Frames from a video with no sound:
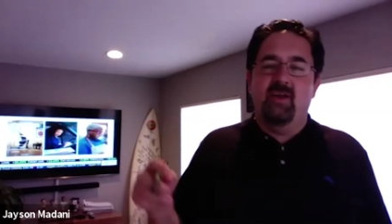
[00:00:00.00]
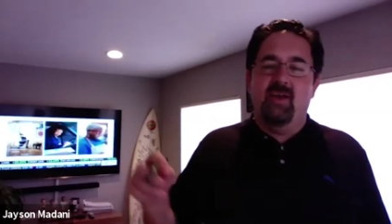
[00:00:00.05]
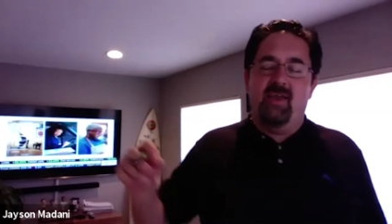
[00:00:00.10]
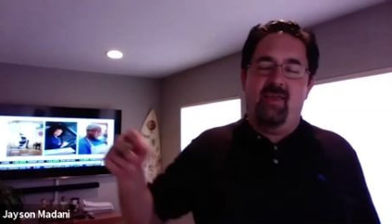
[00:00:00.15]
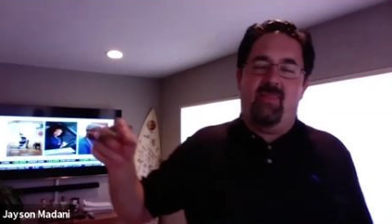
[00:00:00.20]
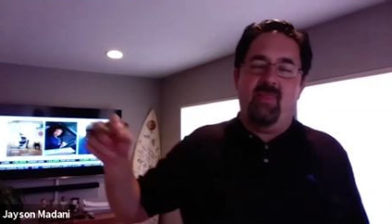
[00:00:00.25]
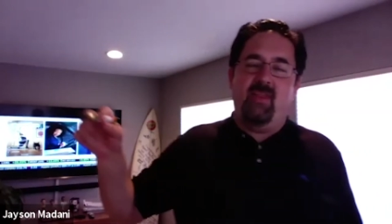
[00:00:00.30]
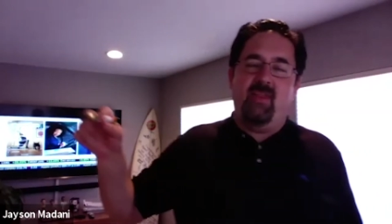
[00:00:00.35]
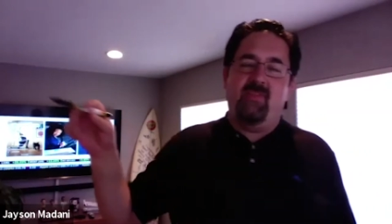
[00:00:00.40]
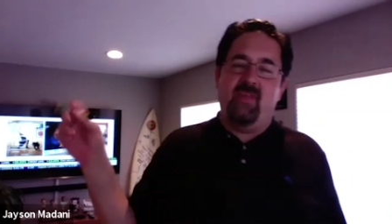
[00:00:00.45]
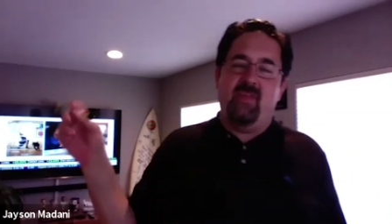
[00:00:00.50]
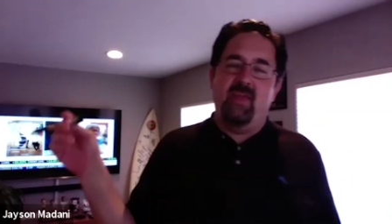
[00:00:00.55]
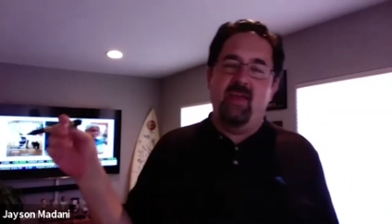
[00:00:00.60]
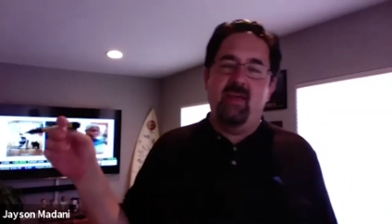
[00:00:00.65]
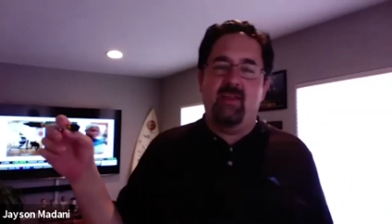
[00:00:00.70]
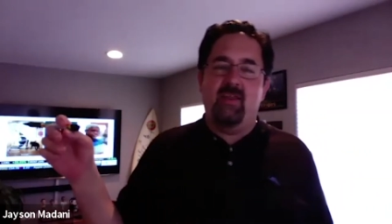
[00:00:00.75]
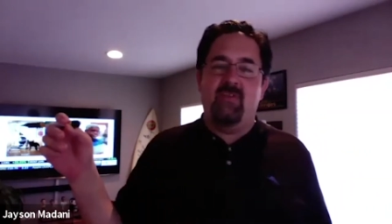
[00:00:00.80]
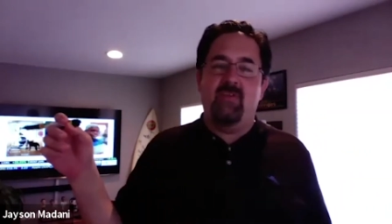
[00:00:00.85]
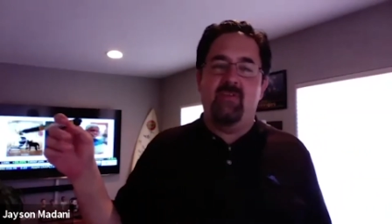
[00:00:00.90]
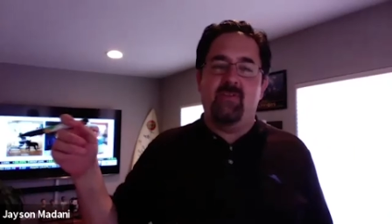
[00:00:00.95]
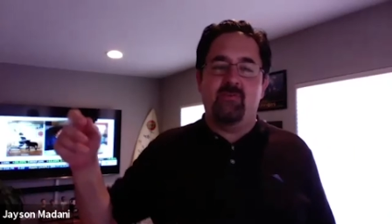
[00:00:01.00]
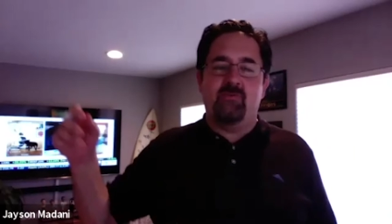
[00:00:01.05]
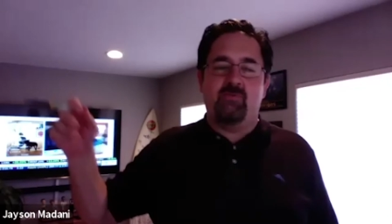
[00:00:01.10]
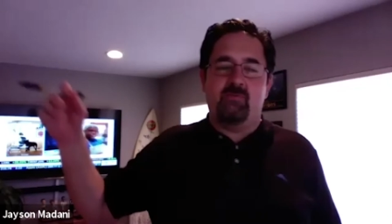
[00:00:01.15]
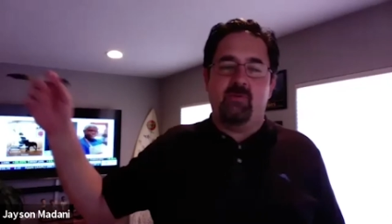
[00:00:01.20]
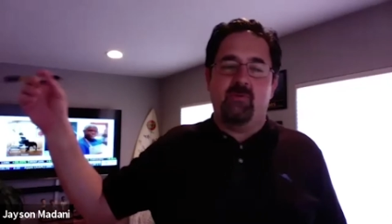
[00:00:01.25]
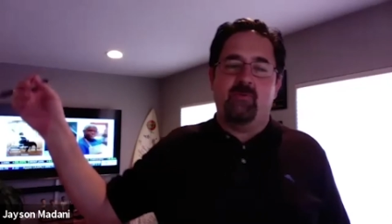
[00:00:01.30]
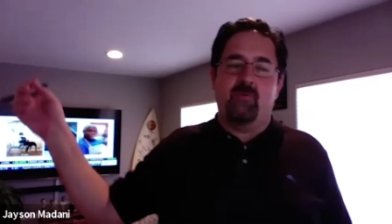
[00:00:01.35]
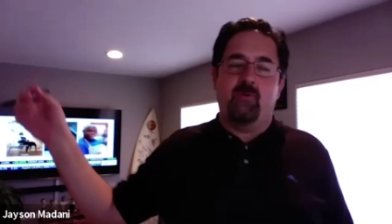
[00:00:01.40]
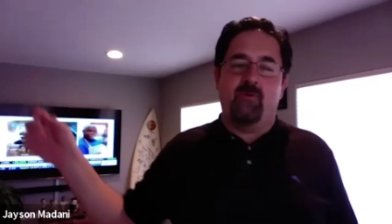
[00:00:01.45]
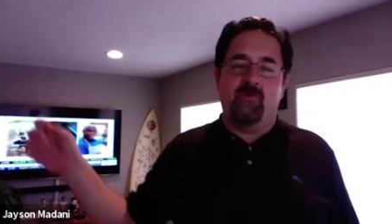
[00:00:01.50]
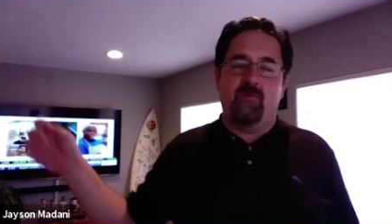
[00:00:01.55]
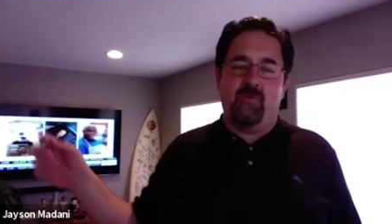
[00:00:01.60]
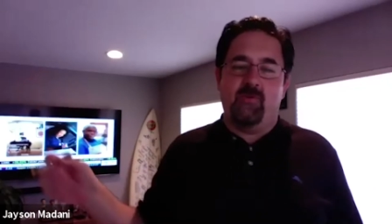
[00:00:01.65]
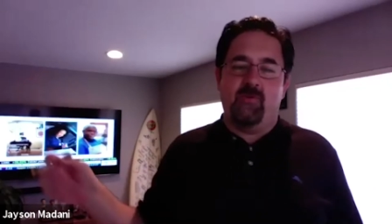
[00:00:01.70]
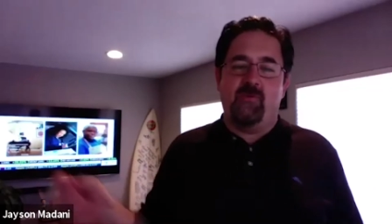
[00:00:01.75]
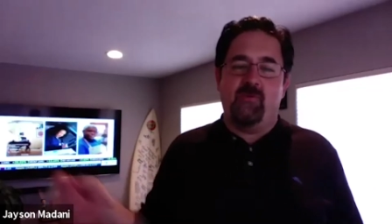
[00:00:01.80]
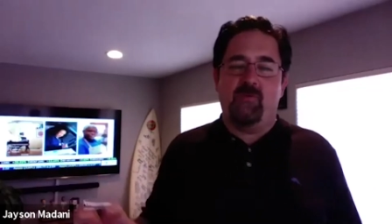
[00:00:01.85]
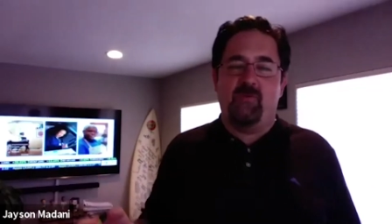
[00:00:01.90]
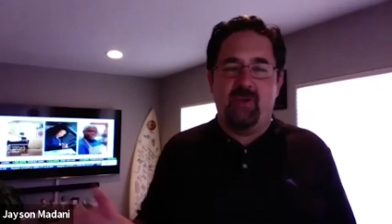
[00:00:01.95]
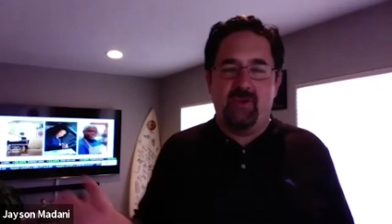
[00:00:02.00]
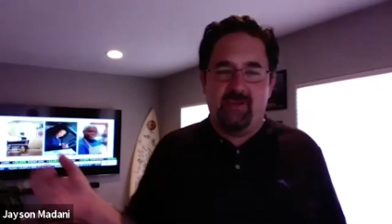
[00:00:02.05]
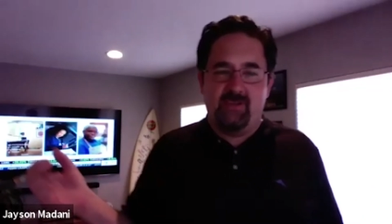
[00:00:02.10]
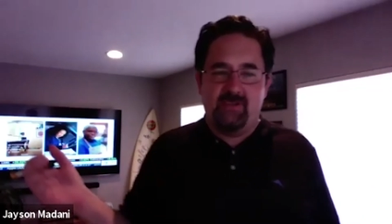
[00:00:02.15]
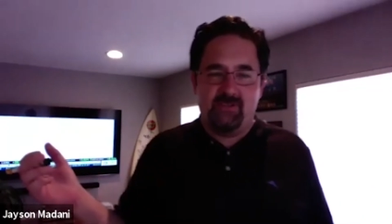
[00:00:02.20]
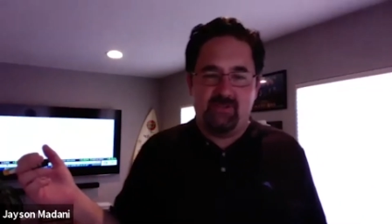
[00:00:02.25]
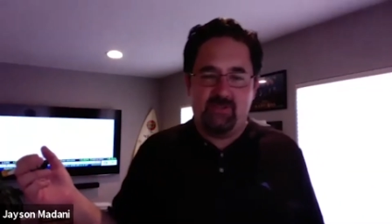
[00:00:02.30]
And then at the end, I think there was a referral fee for Vegas.